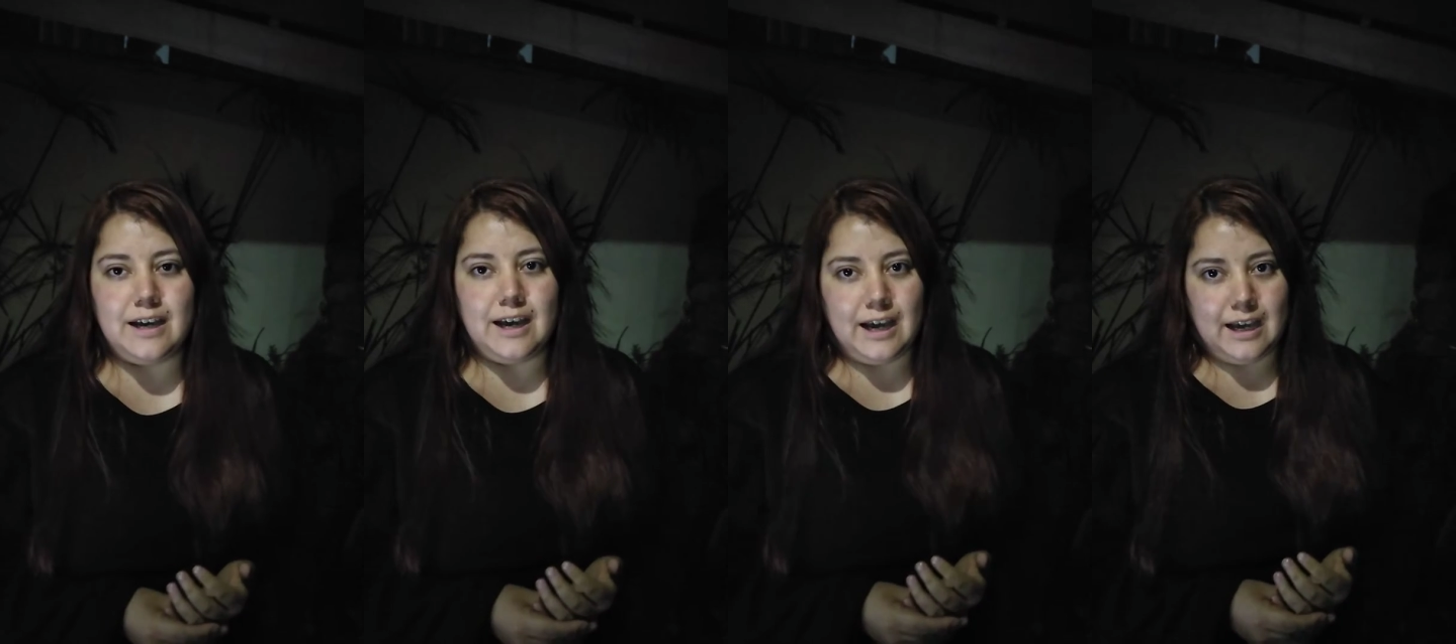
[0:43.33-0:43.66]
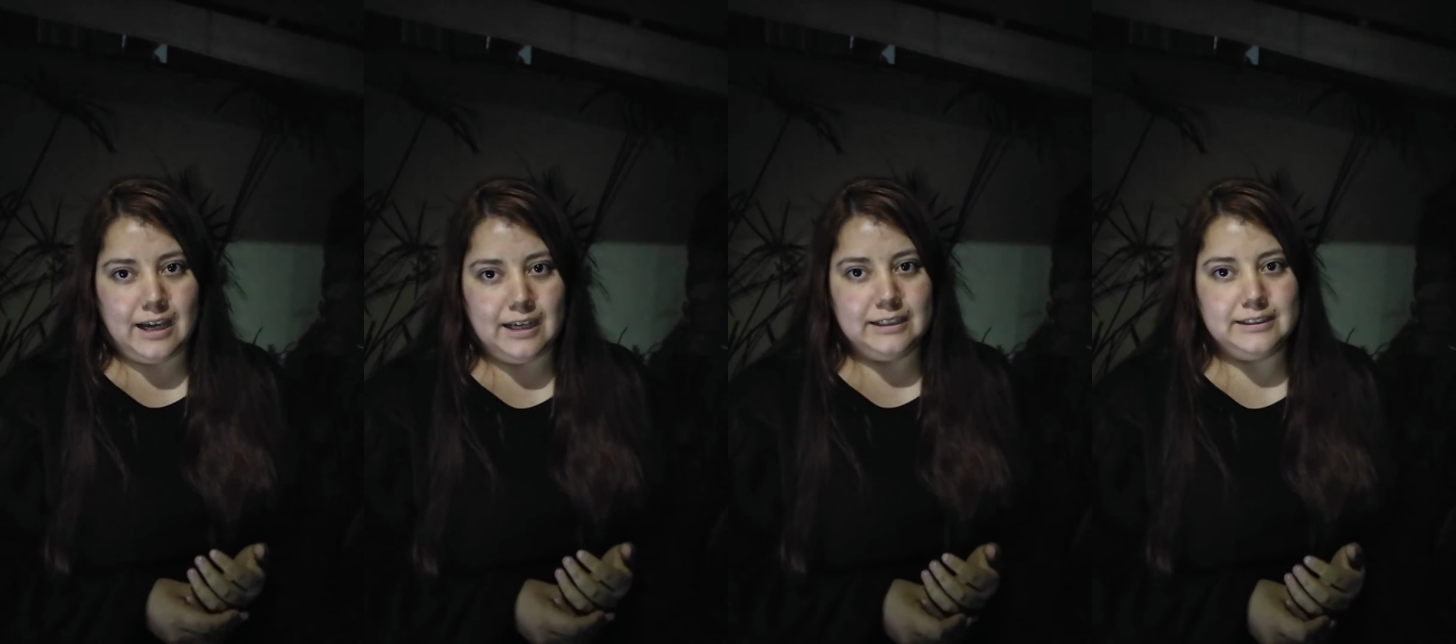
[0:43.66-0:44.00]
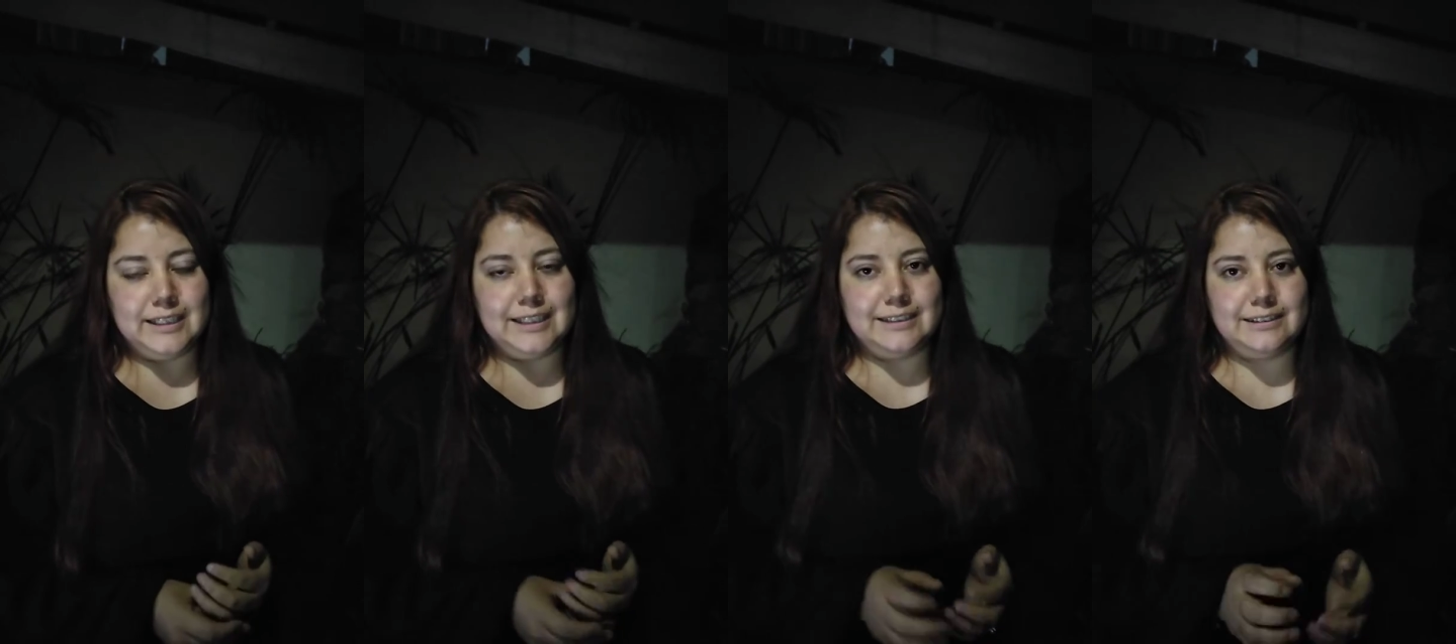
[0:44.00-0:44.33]
and
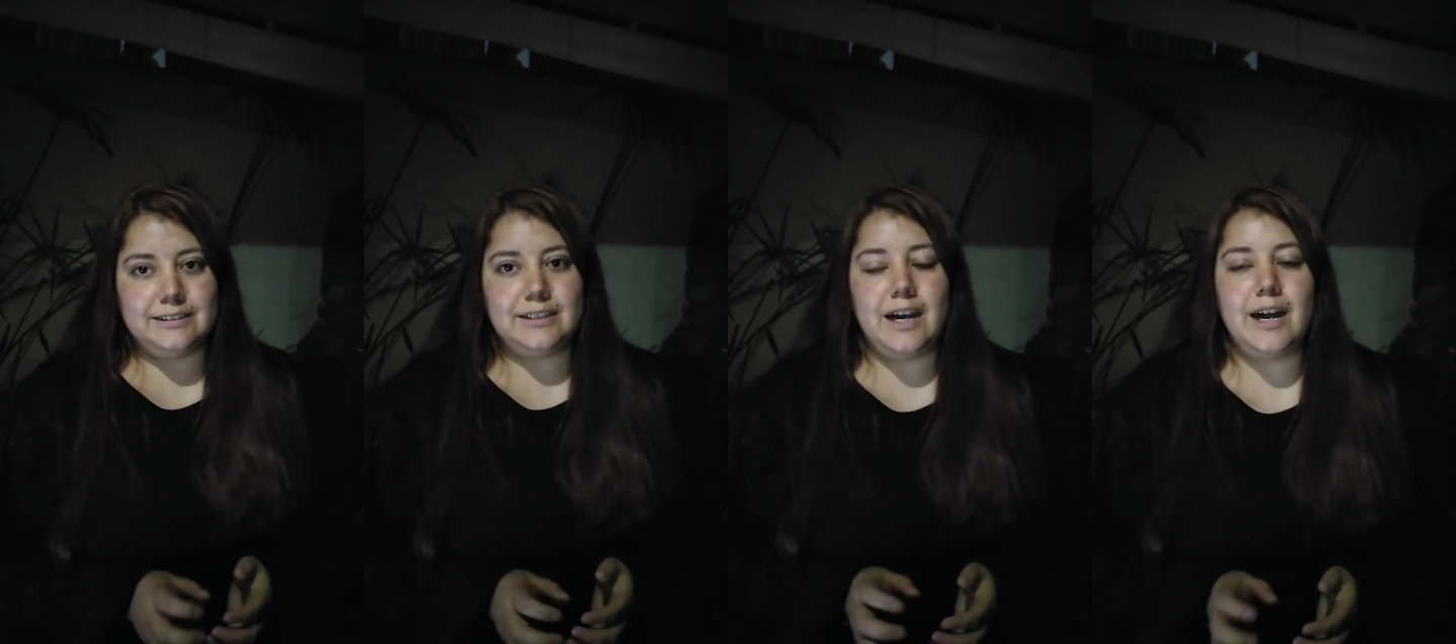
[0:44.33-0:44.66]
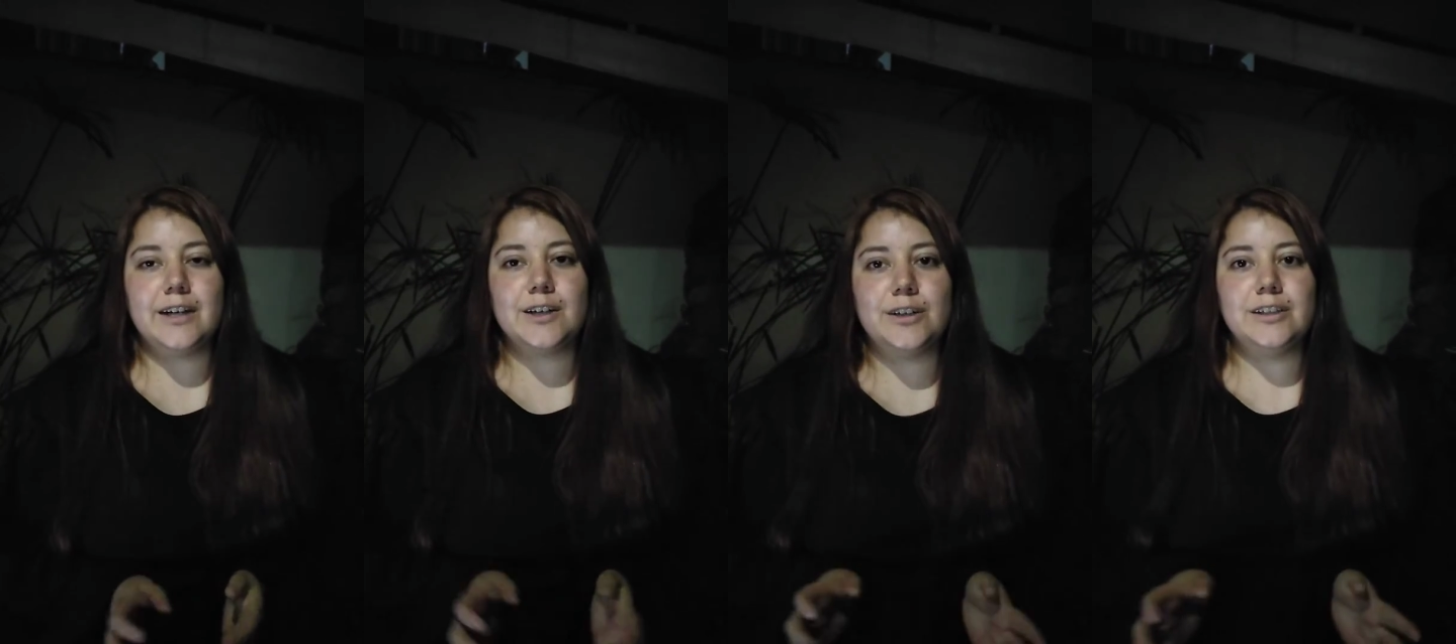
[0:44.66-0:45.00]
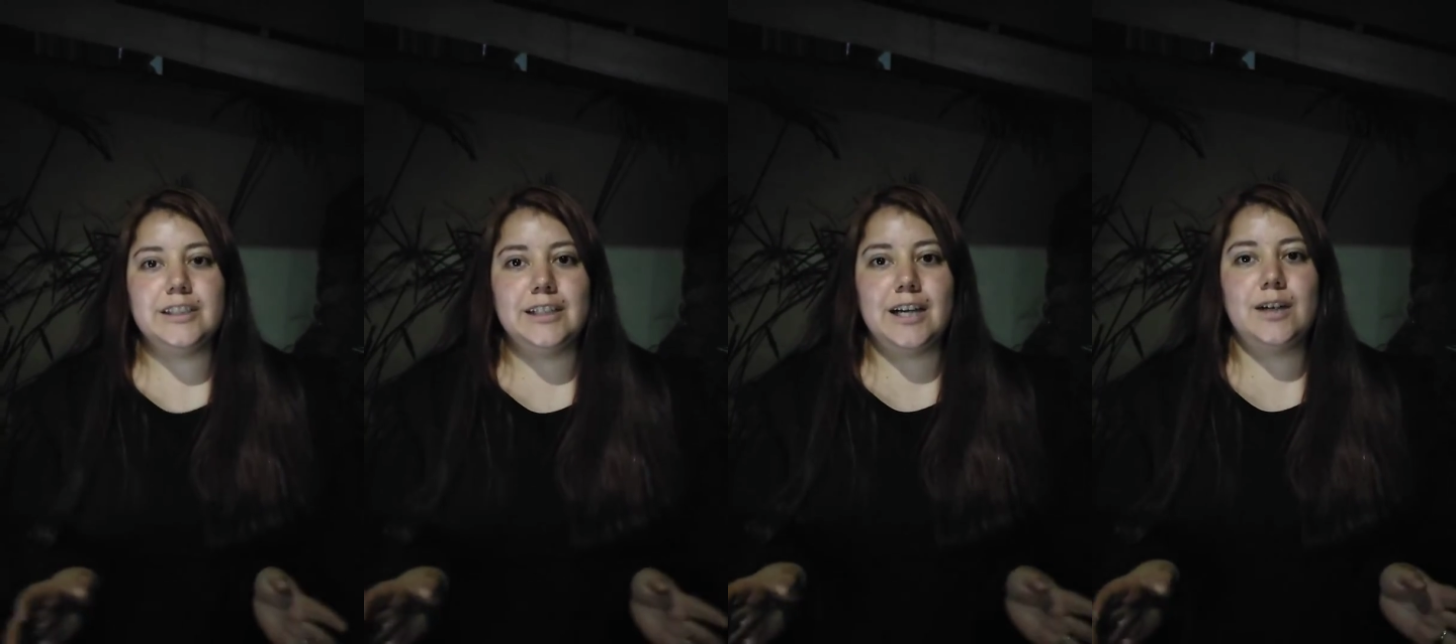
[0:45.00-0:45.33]
start
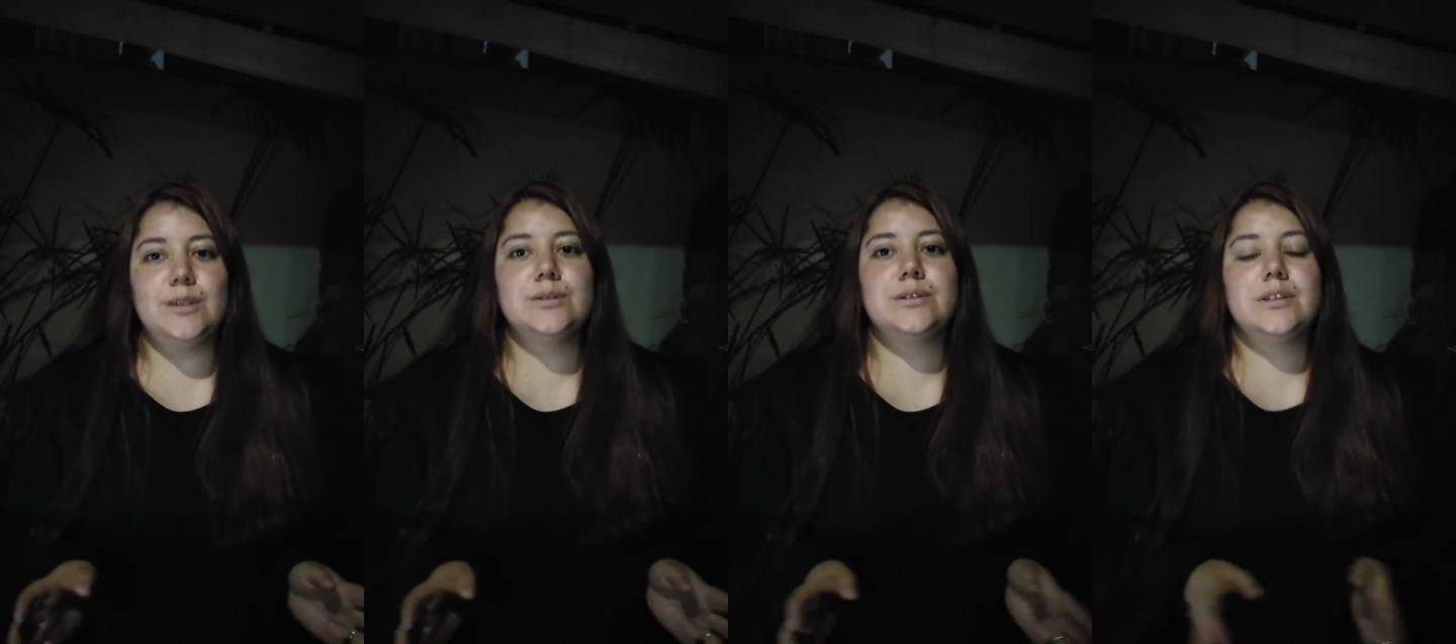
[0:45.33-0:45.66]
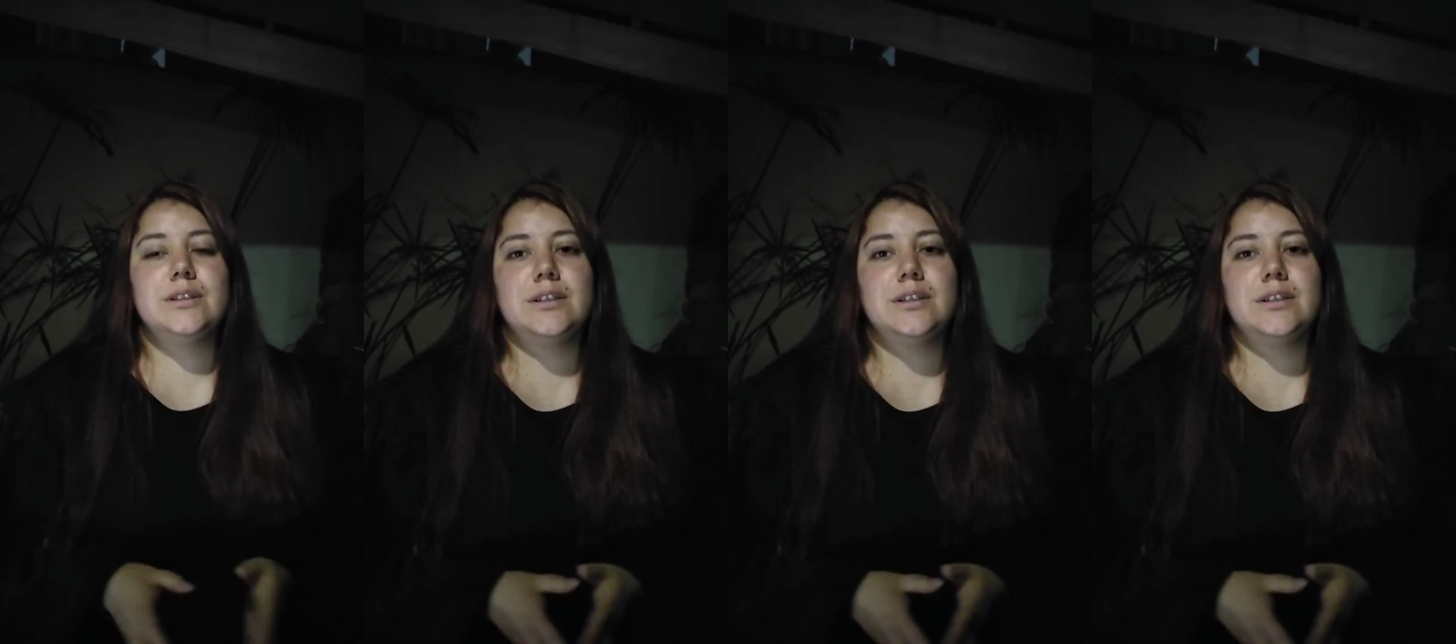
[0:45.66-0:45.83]
going out